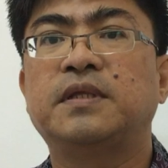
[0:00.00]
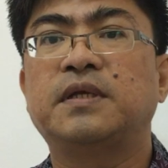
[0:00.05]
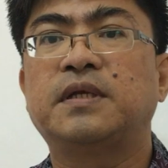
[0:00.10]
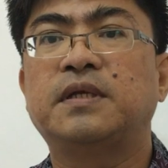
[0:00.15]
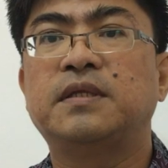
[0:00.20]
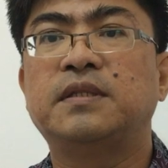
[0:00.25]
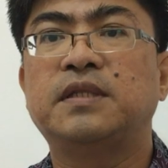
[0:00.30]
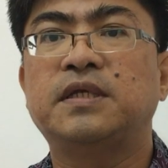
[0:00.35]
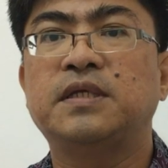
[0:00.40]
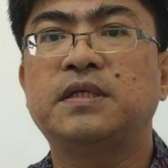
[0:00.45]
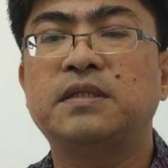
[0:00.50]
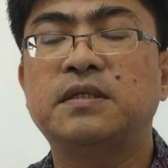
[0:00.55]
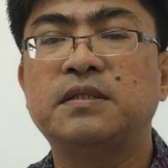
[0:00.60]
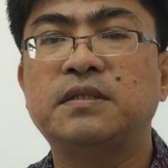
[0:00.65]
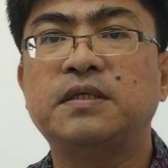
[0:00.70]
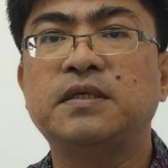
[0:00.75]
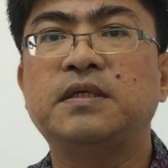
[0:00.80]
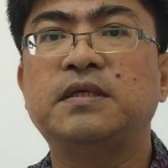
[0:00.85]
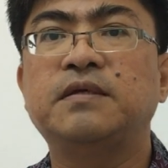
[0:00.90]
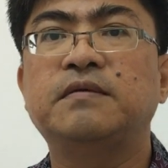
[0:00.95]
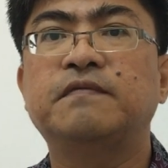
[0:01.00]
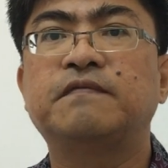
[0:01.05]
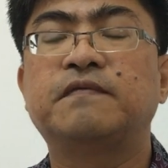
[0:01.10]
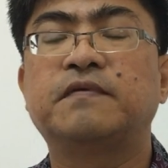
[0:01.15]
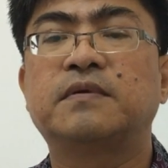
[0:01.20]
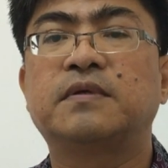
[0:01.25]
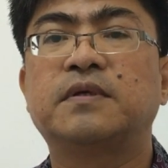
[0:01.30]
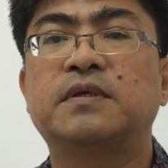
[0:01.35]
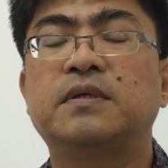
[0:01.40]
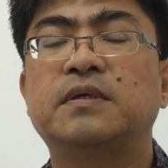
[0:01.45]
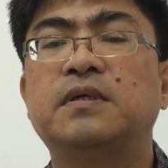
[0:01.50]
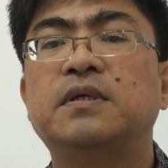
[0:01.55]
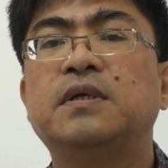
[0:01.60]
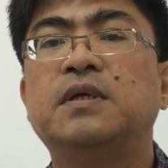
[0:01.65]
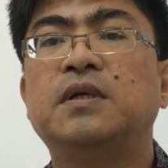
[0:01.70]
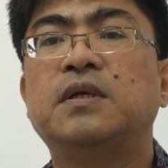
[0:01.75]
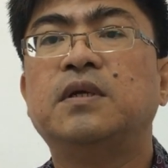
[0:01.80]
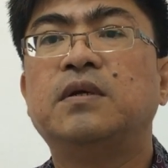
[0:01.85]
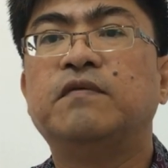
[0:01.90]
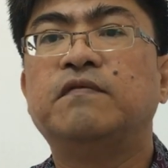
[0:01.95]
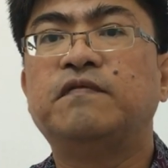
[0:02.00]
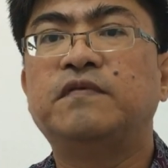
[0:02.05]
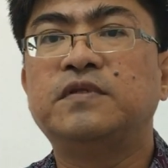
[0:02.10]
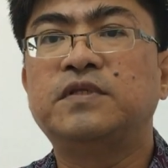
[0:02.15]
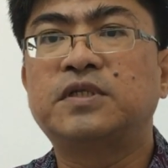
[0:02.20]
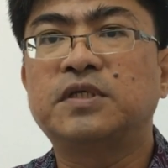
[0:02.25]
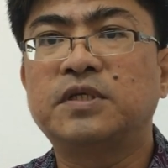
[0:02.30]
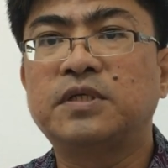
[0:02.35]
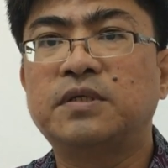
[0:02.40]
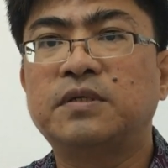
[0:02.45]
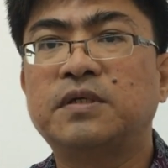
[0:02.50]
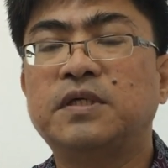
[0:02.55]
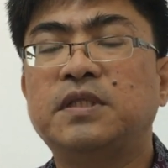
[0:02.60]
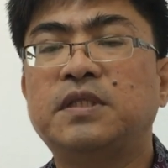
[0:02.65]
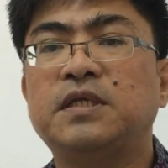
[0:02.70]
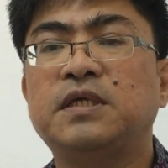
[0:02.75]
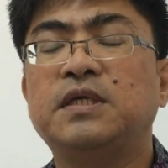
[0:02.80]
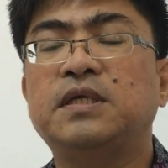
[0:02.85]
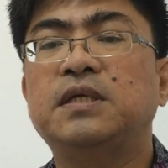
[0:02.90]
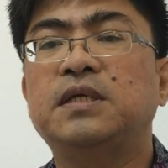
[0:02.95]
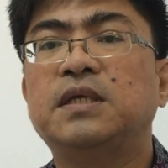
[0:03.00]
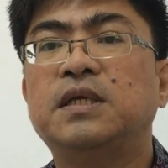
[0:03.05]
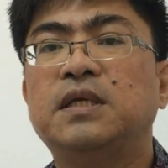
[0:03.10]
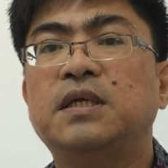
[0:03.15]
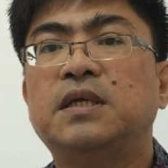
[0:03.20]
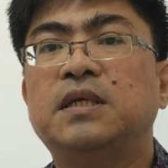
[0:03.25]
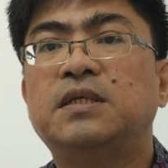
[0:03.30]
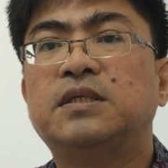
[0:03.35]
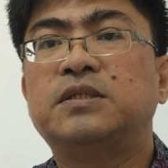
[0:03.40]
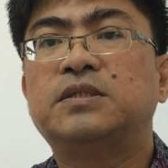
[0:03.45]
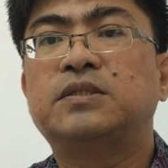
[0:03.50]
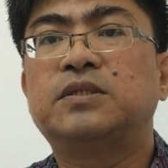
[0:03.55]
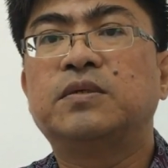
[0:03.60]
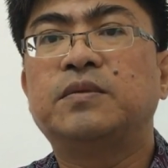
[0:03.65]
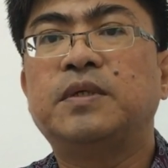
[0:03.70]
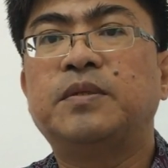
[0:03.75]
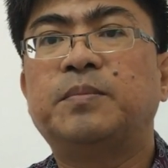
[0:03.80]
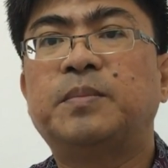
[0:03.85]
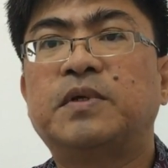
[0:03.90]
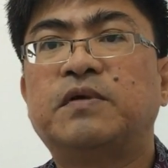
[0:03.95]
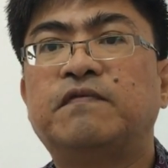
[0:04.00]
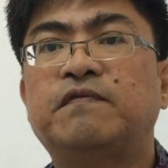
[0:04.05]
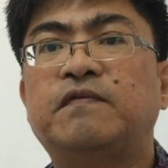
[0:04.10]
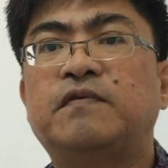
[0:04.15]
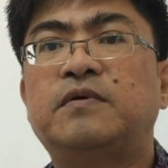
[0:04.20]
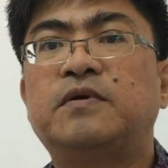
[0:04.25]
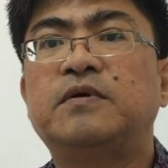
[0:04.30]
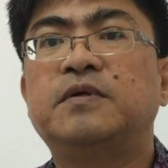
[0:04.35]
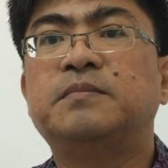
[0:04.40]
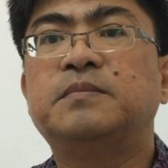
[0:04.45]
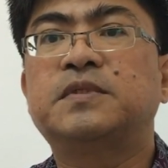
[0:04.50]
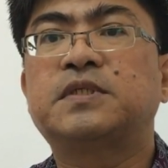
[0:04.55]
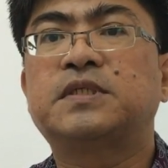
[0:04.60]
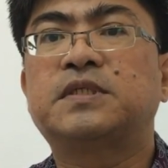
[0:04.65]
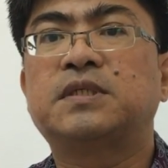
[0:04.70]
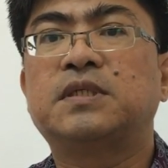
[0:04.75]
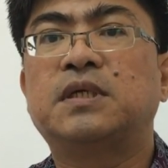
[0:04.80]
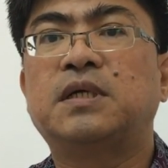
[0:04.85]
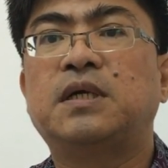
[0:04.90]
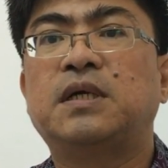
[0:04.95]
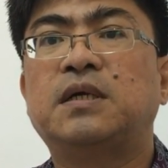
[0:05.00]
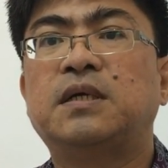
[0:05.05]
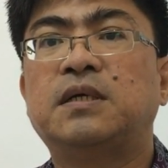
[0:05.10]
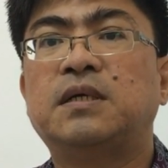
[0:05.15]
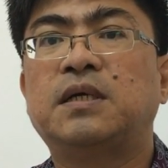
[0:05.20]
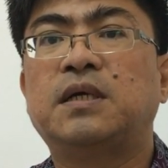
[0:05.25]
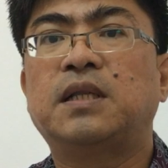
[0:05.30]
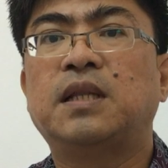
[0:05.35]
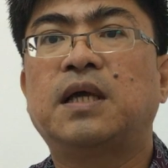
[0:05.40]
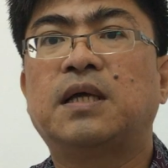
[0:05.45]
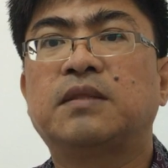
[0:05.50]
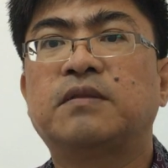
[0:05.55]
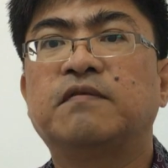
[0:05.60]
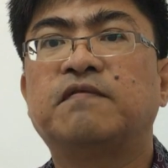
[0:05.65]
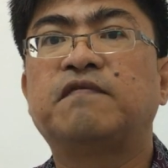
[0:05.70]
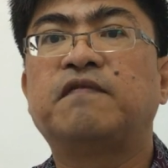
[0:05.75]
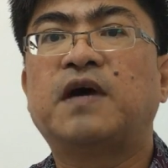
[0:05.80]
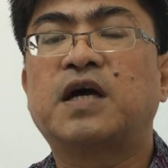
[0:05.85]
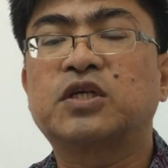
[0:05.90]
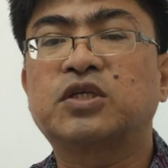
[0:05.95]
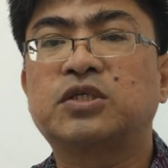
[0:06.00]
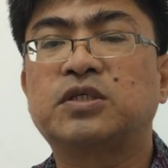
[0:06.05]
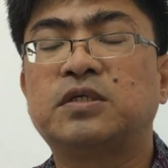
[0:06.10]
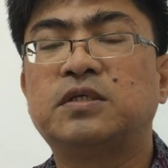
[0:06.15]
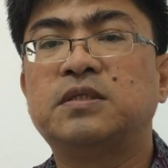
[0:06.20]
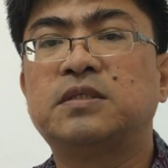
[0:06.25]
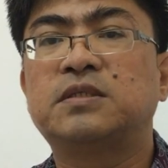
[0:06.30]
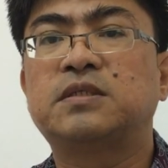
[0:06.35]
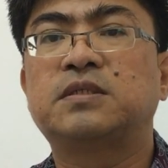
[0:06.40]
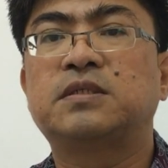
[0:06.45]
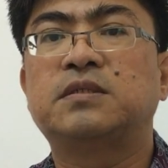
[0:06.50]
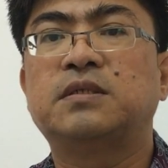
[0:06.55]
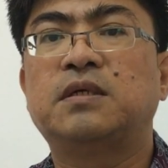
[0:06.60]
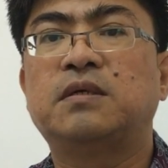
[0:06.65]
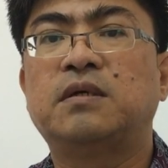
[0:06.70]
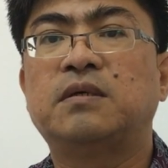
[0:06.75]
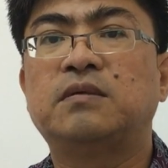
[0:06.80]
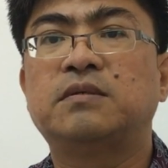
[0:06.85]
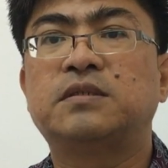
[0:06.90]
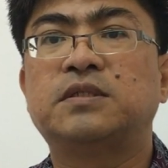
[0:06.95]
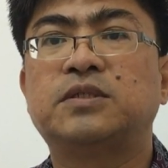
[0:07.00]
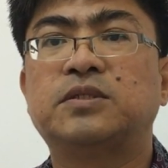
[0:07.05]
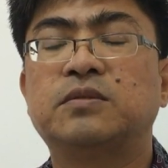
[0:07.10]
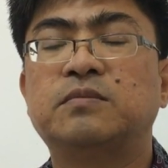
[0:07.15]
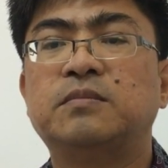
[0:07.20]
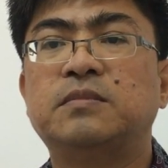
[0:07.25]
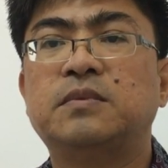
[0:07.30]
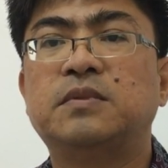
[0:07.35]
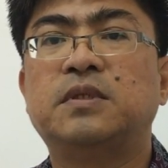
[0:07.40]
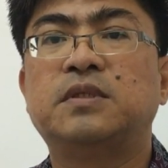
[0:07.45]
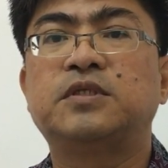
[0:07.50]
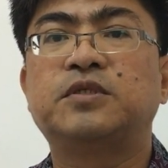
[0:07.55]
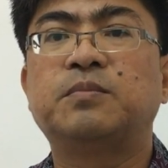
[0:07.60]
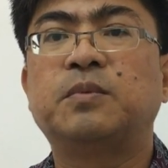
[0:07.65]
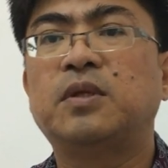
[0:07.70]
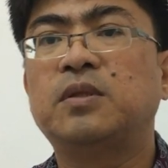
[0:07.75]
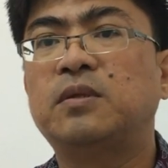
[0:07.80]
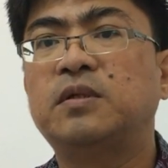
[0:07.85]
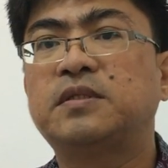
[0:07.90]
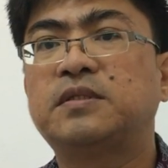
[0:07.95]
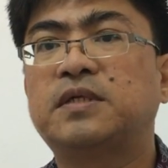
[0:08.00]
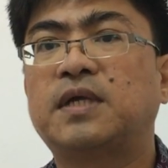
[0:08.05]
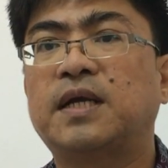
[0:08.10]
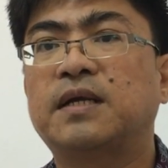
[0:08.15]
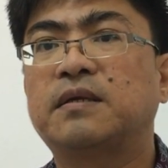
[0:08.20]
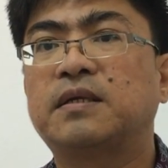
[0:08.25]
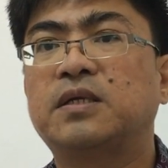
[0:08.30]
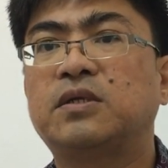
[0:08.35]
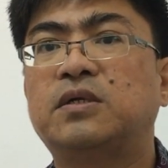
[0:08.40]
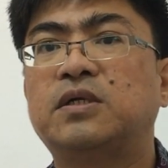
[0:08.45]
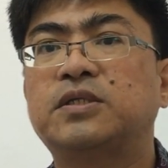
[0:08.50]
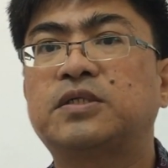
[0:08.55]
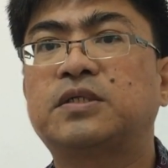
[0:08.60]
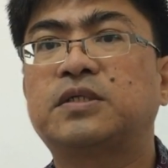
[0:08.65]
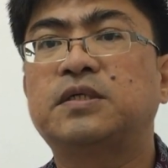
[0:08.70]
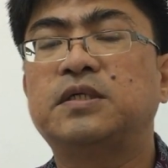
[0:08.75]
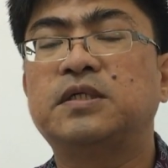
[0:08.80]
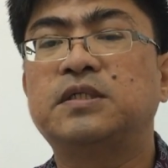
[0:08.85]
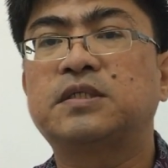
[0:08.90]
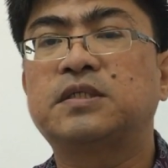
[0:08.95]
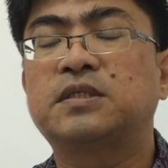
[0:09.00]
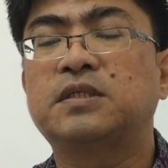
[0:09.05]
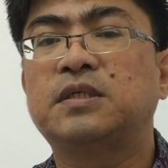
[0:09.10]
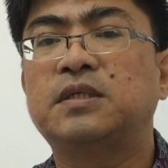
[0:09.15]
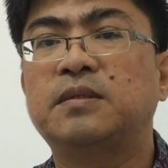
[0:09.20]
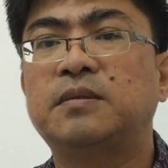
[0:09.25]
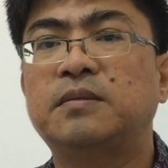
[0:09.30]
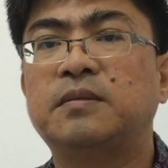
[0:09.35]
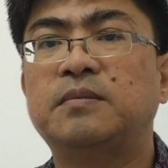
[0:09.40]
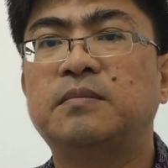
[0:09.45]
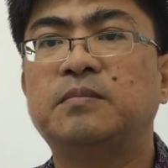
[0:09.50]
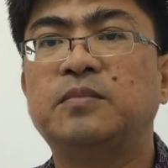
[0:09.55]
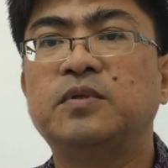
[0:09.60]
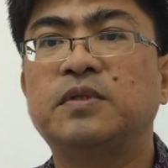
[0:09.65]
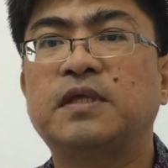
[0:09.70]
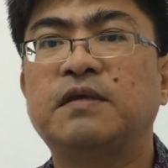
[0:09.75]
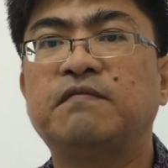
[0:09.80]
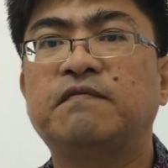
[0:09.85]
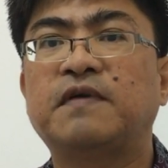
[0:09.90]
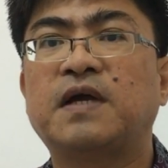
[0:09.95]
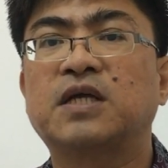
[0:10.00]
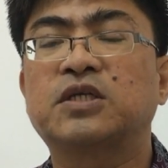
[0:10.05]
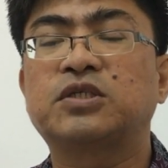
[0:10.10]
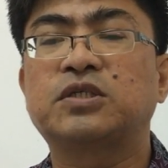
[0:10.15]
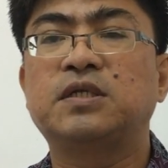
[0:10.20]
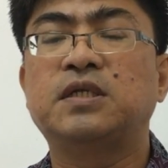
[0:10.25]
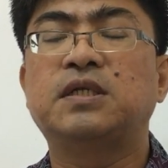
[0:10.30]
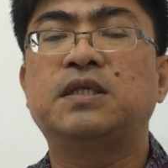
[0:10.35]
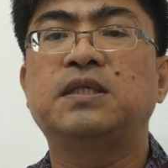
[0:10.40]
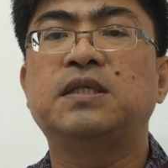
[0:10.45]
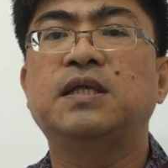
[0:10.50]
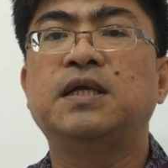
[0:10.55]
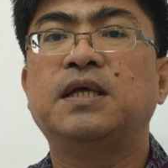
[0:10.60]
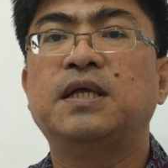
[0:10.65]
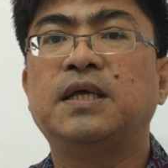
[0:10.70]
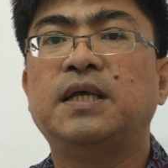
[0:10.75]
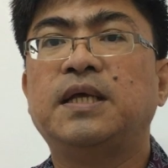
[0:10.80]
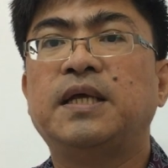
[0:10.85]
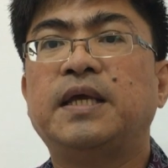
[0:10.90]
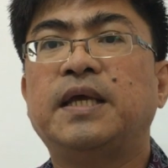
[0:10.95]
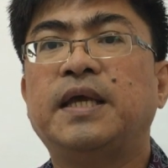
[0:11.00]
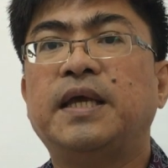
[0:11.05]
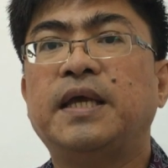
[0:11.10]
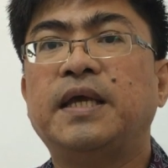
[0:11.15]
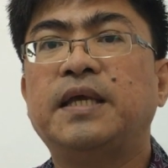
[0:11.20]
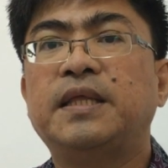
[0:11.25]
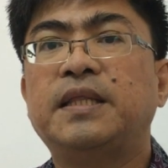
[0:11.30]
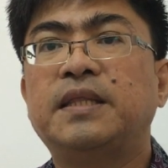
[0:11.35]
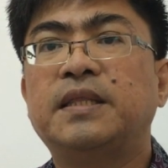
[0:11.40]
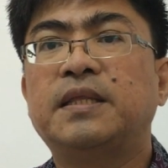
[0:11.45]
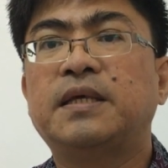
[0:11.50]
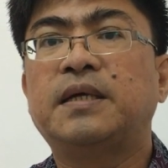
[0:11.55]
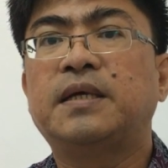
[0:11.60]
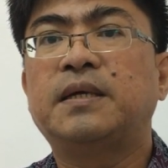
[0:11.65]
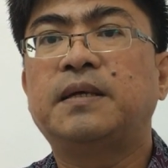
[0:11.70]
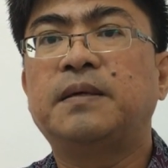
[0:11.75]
their dignity, for food security. So it performs a lot of functions. So smallholder agriculture is multifunctional. And